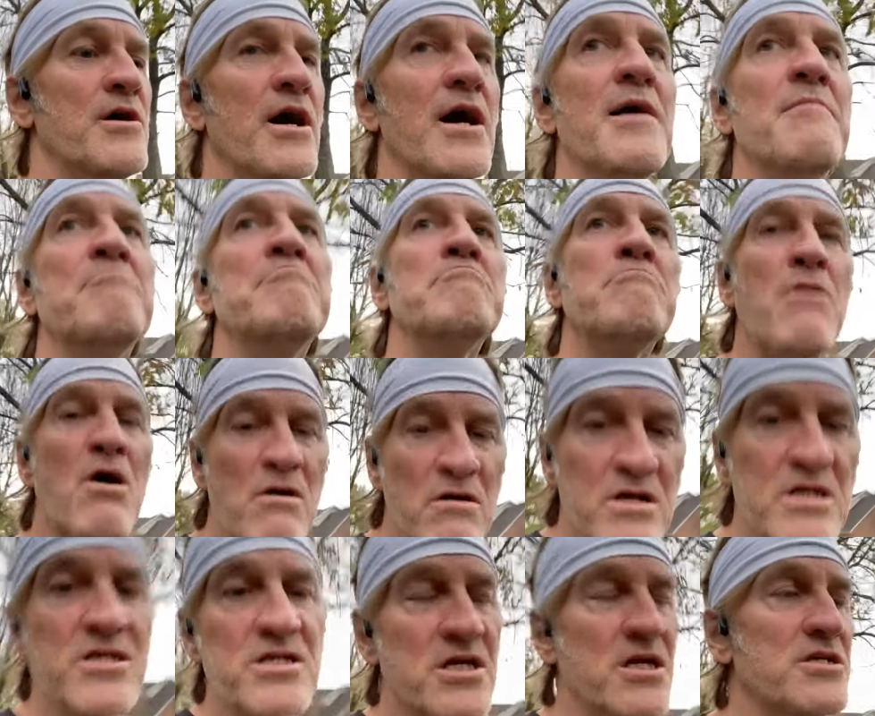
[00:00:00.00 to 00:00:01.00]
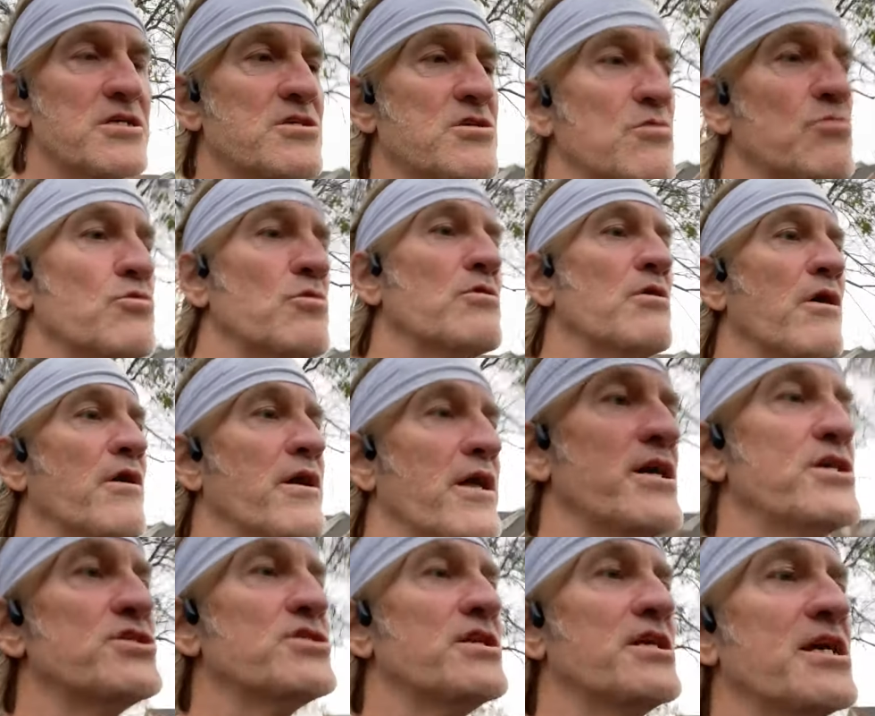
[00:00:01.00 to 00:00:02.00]
a Marxist to rule our
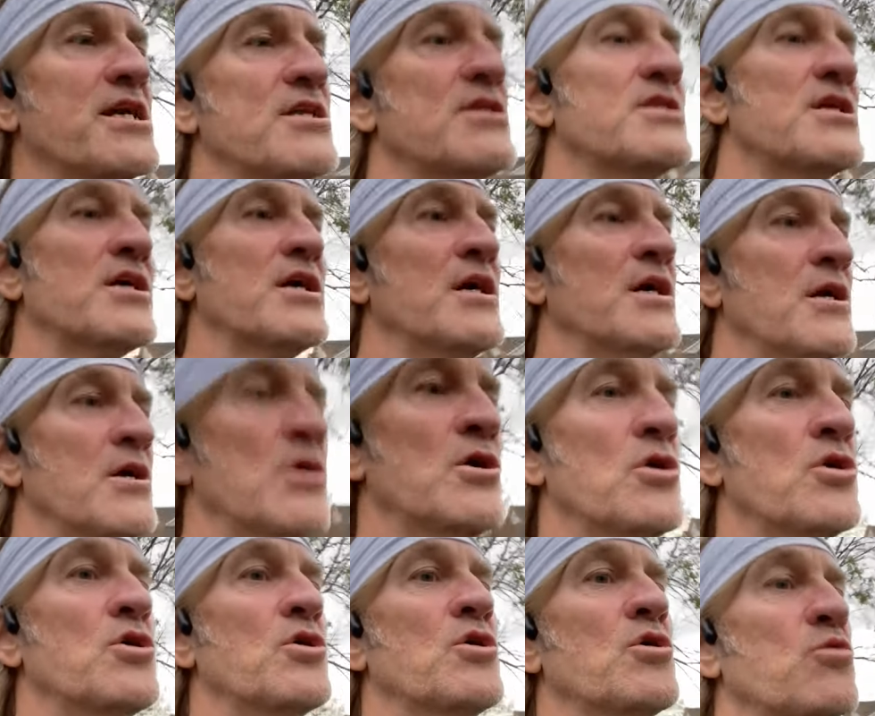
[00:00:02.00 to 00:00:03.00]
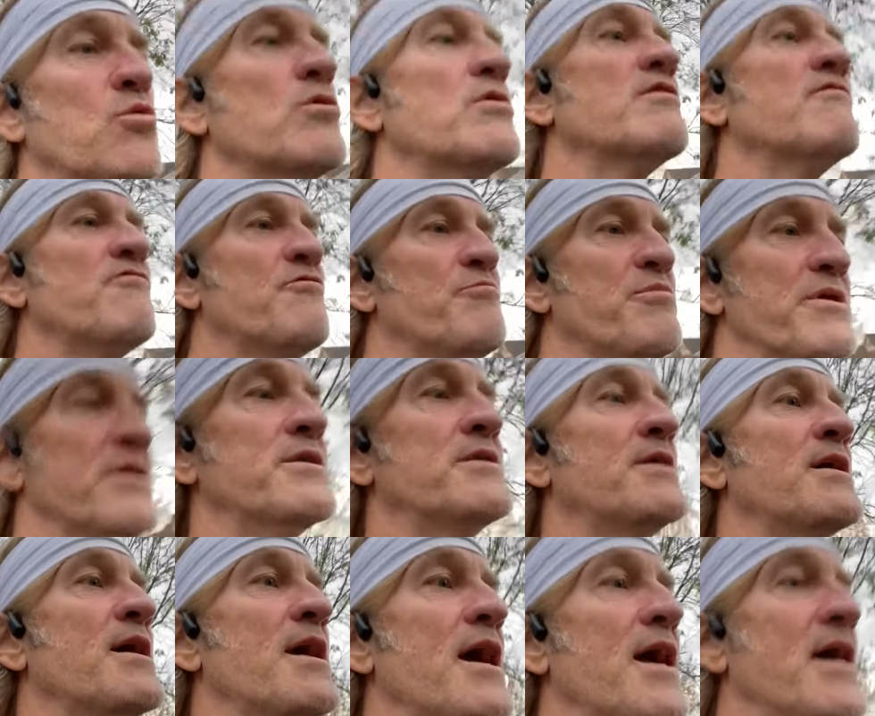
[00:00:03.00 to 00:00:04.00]
nation. It would have been
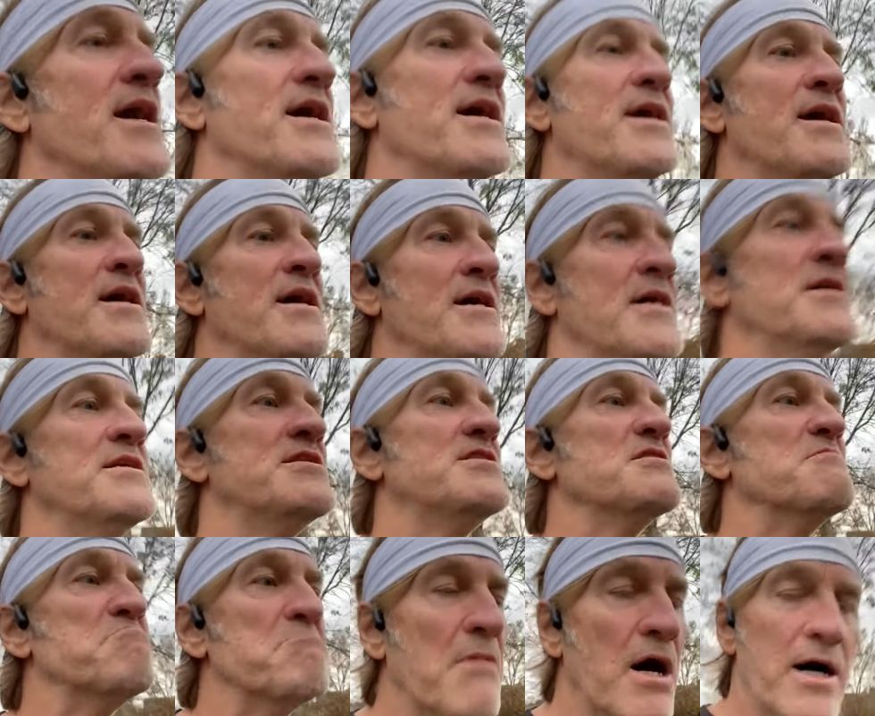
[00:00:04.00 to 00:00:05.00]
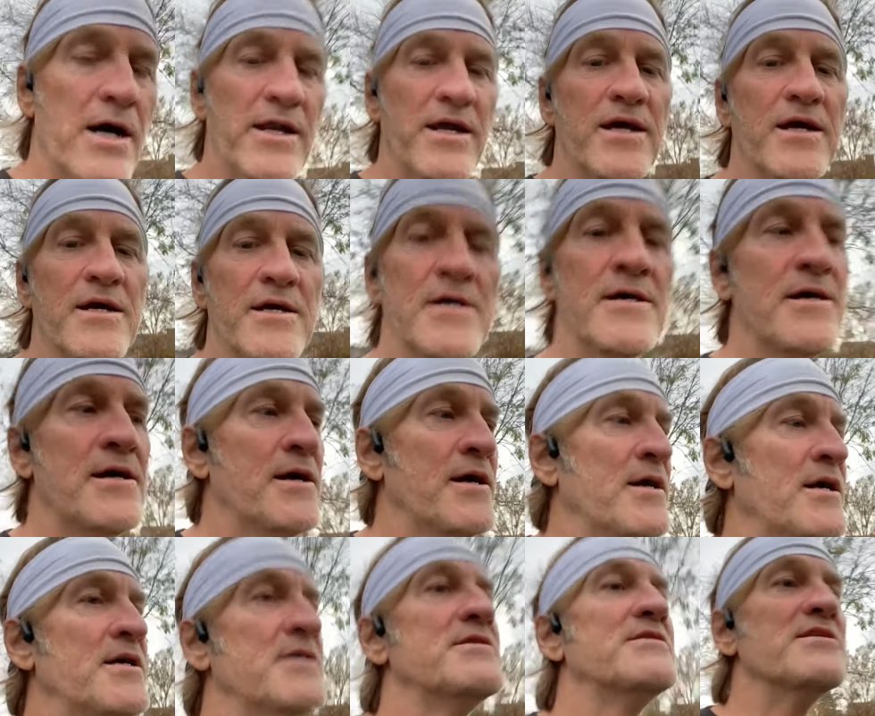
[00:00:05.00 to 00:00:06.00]
a demonic
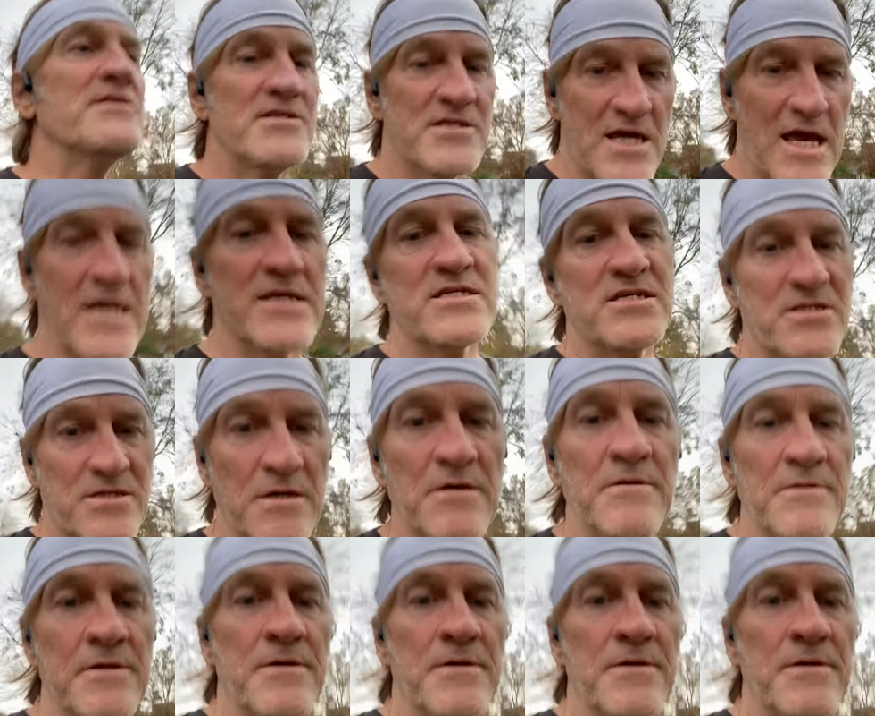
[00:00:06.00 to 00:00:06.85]
disaster.